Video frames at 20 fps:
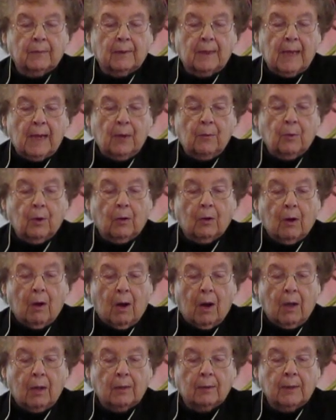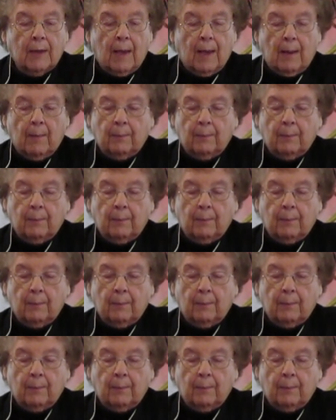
They were called